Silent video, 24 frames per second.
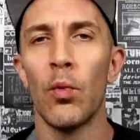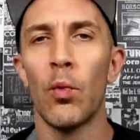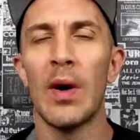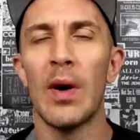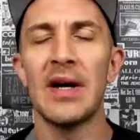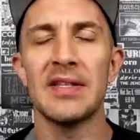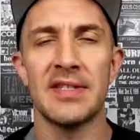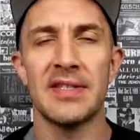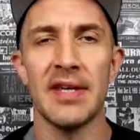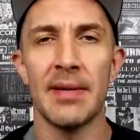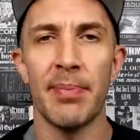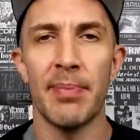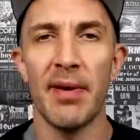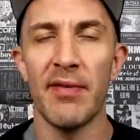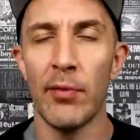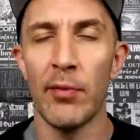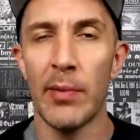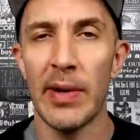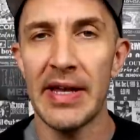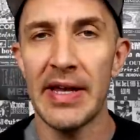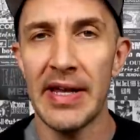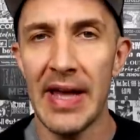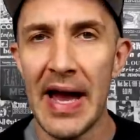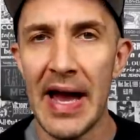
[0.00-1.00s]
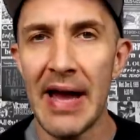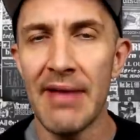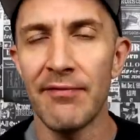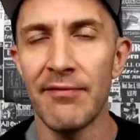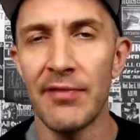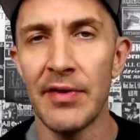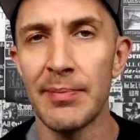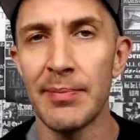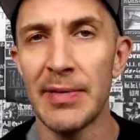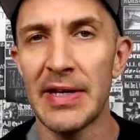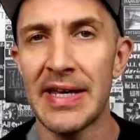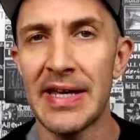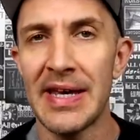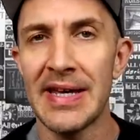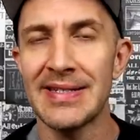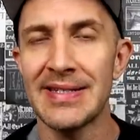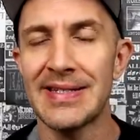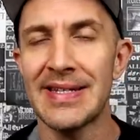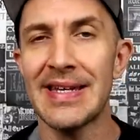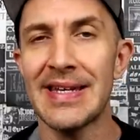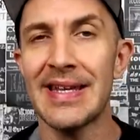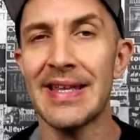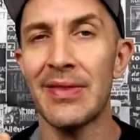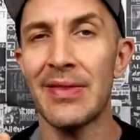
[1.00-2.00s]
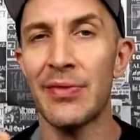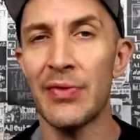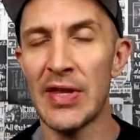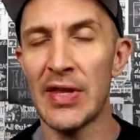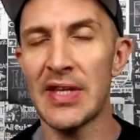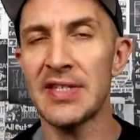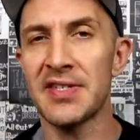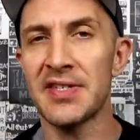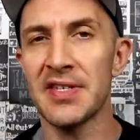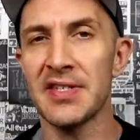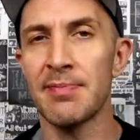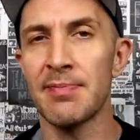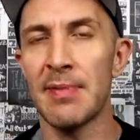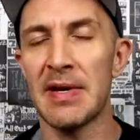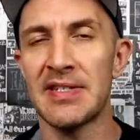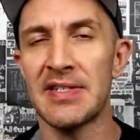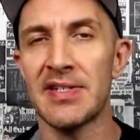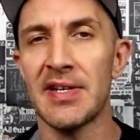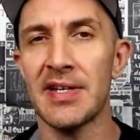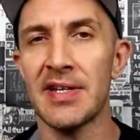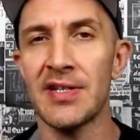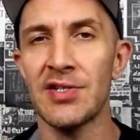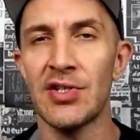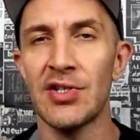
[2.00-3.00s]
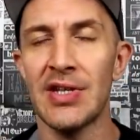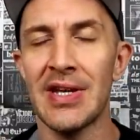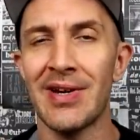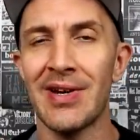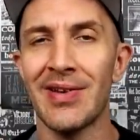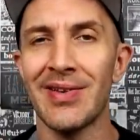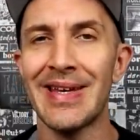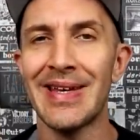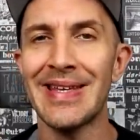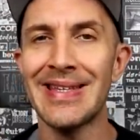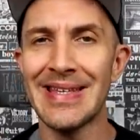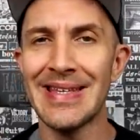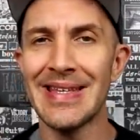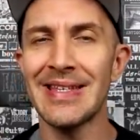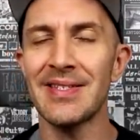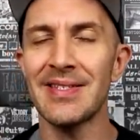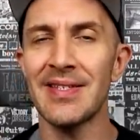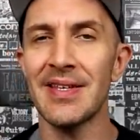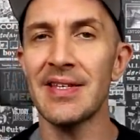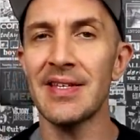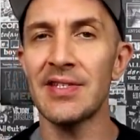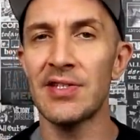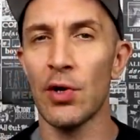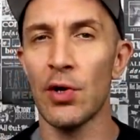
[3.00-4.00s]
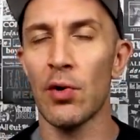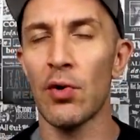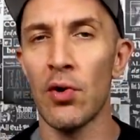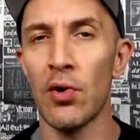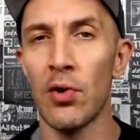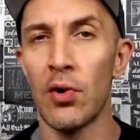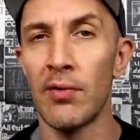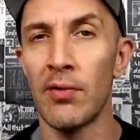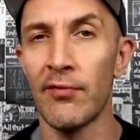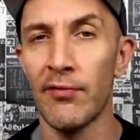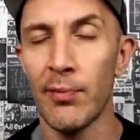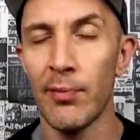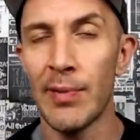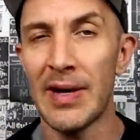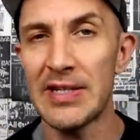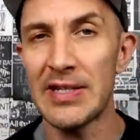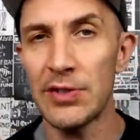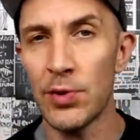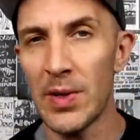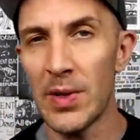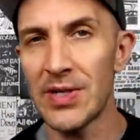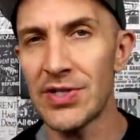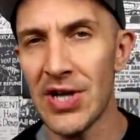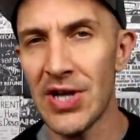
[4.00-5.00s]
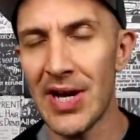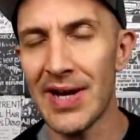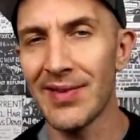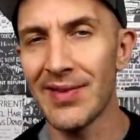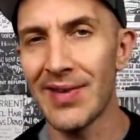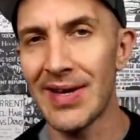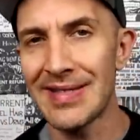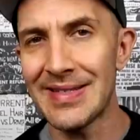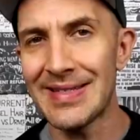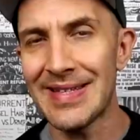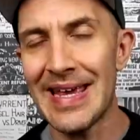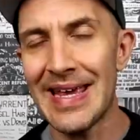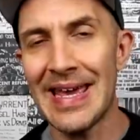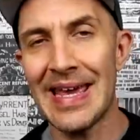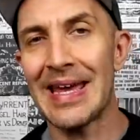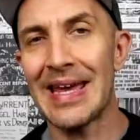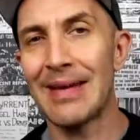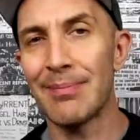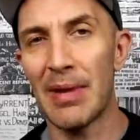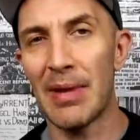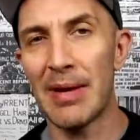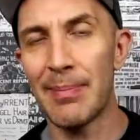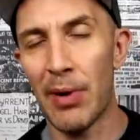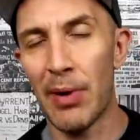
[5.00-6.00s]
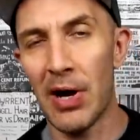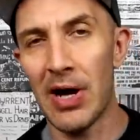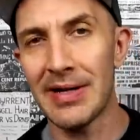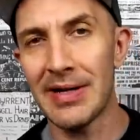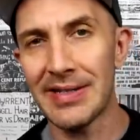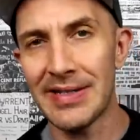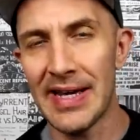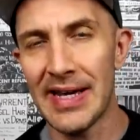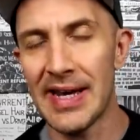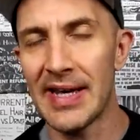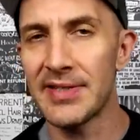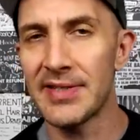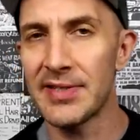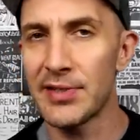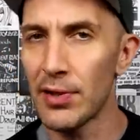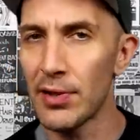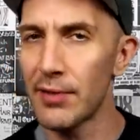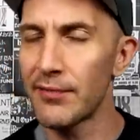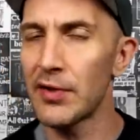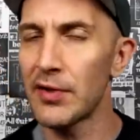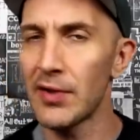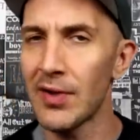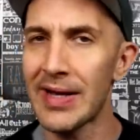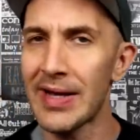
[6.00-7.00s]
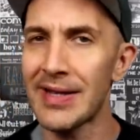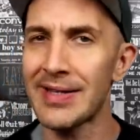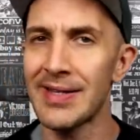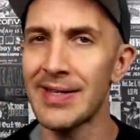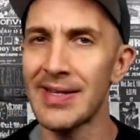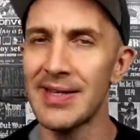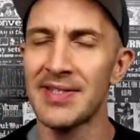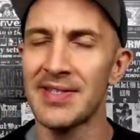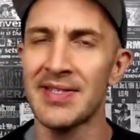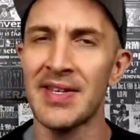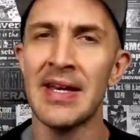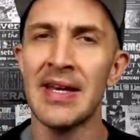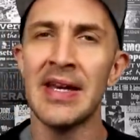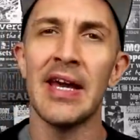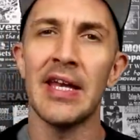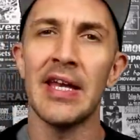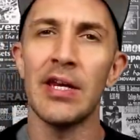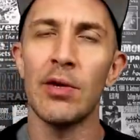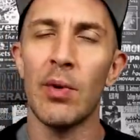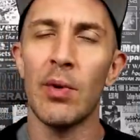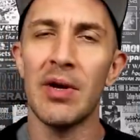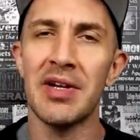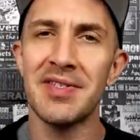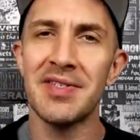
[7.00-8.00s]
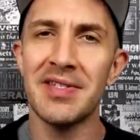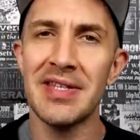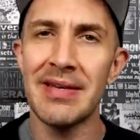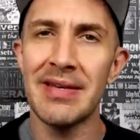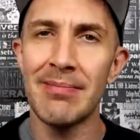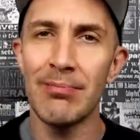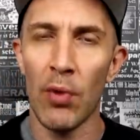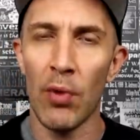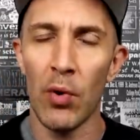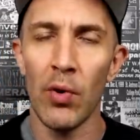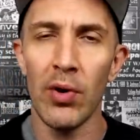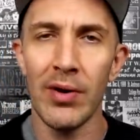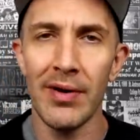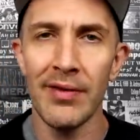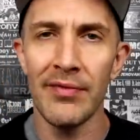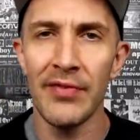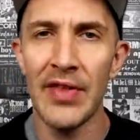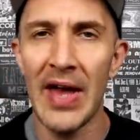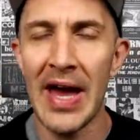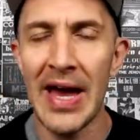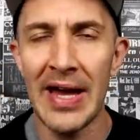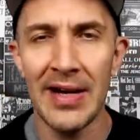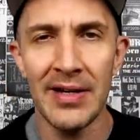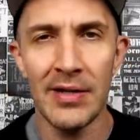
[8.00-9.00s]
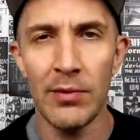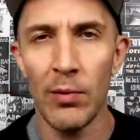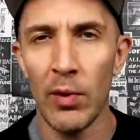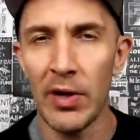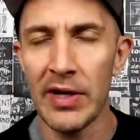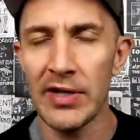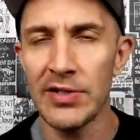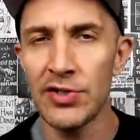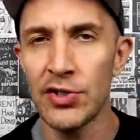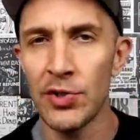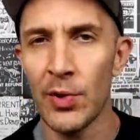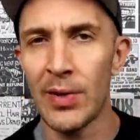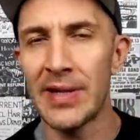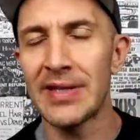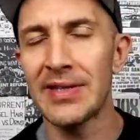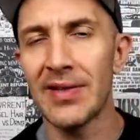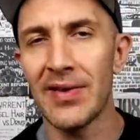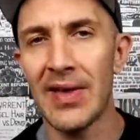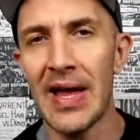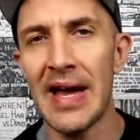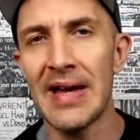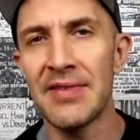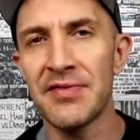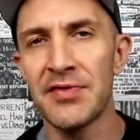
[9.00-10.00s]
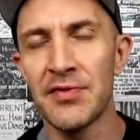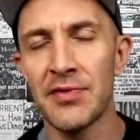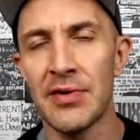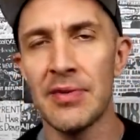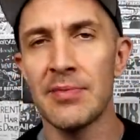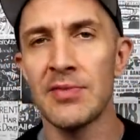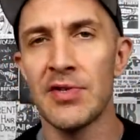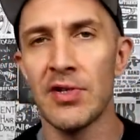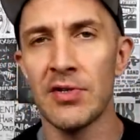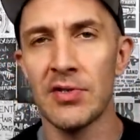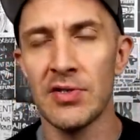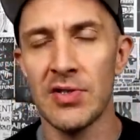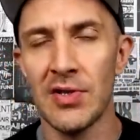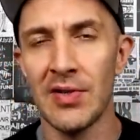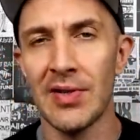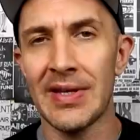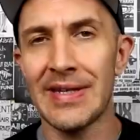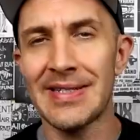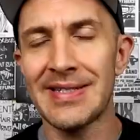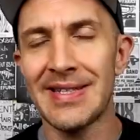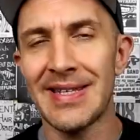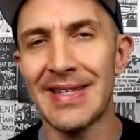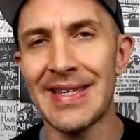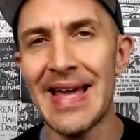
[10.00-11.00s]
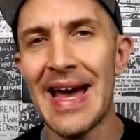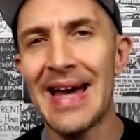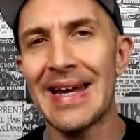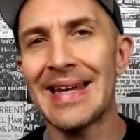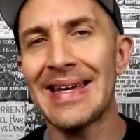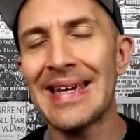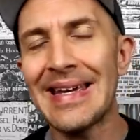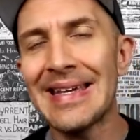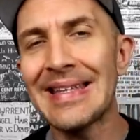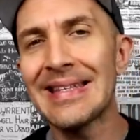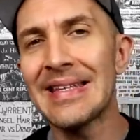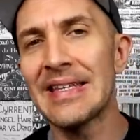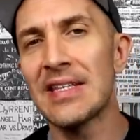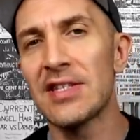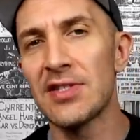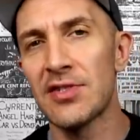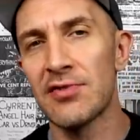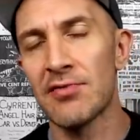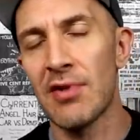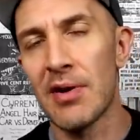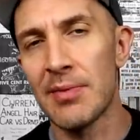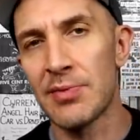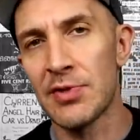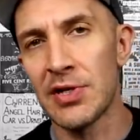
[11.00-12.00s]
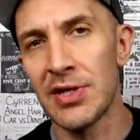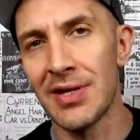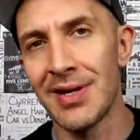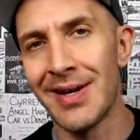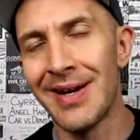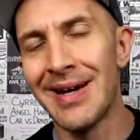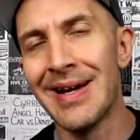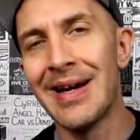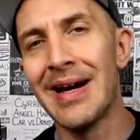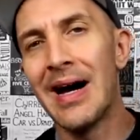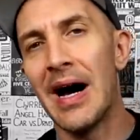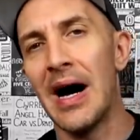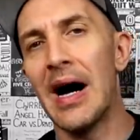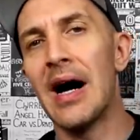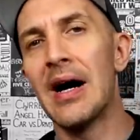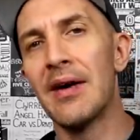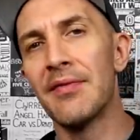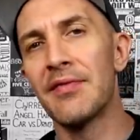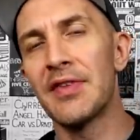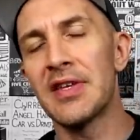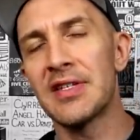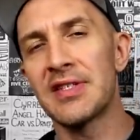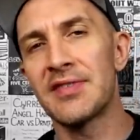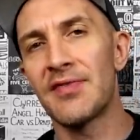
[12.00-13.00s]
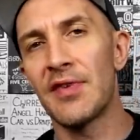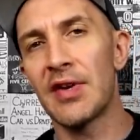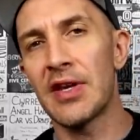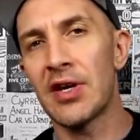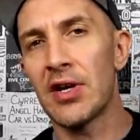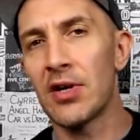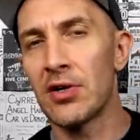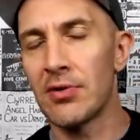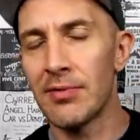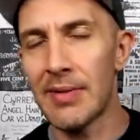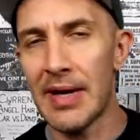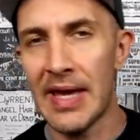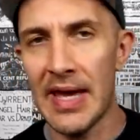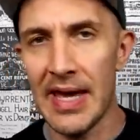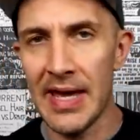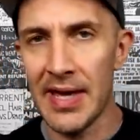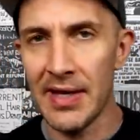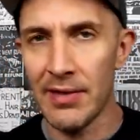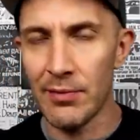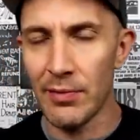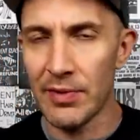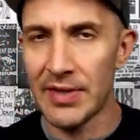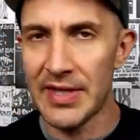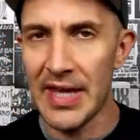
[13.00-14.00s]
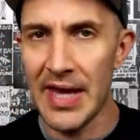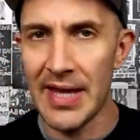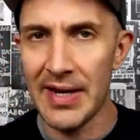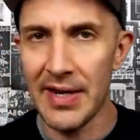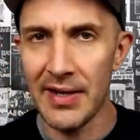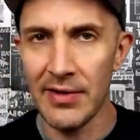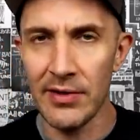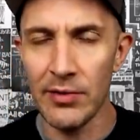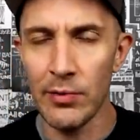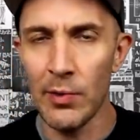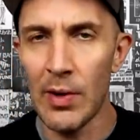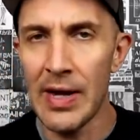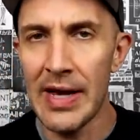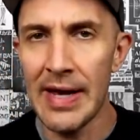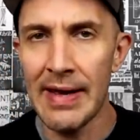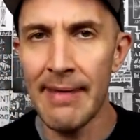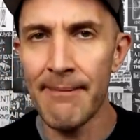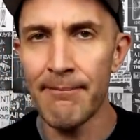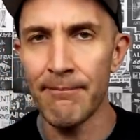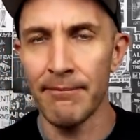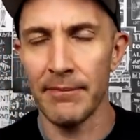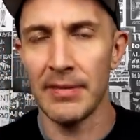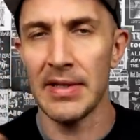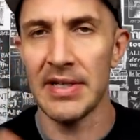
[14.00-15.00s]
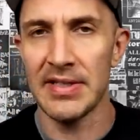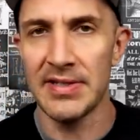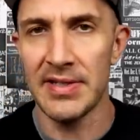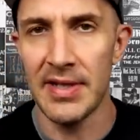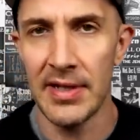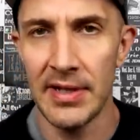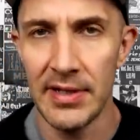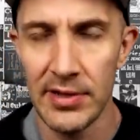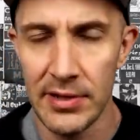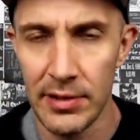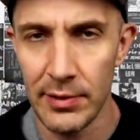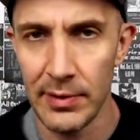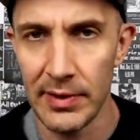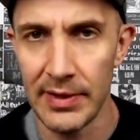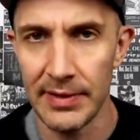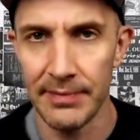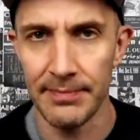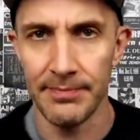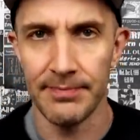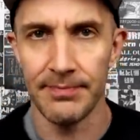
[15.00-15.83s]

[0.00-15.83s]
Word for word: What's up everybody, I'm Finn McKenty, this is my second channel, and this is your home for my Twitch highlights and my podcast. So if you like this and you want to see more of that and you want to join the live streams, there's a link to that in the description of this video. And with that out of the way, let's get into it.